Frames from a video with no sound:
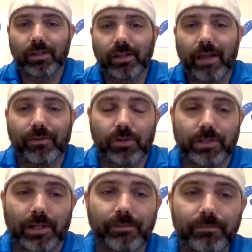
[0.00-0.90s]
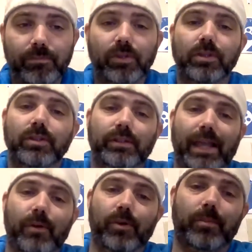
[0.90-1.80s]
Life goes on.
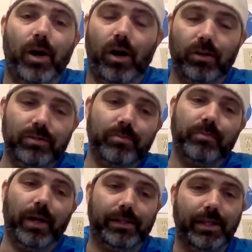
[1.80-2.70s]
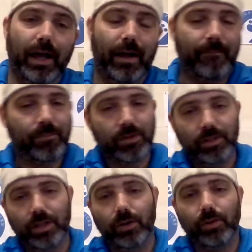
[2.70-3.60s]
Can't win them all, but uh,
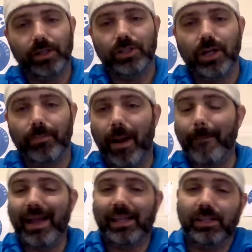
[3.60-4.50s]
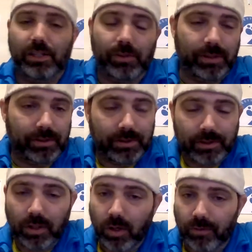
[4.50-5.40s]
you know we're going to jump right back into it.
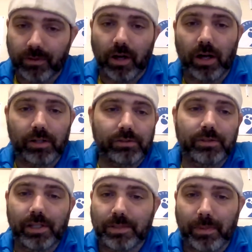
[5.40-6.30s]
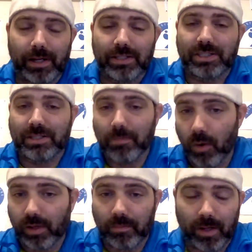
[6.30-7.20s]
Overall, it's been a
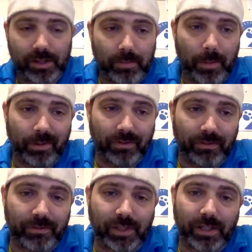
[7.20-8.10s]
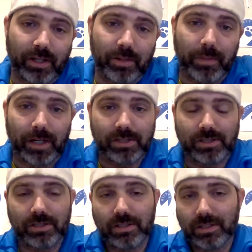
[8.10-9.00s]
smoking month. I'm up over fifteen hundred
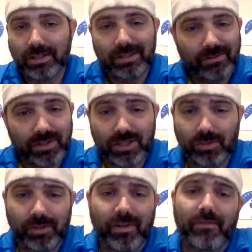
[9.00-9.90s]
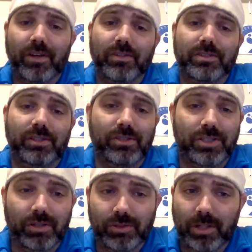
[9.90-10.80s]
bucks. For just twenty five dollars, you can
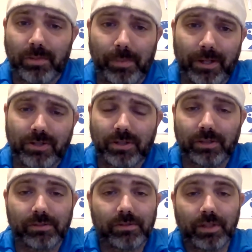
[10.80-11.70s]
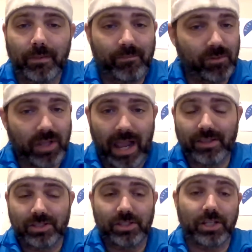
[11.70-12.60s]
jump jump to Patreon. Um,
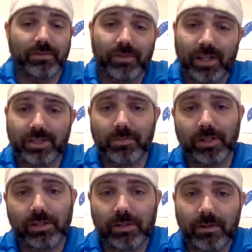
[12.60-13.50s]
highly suggested for next month.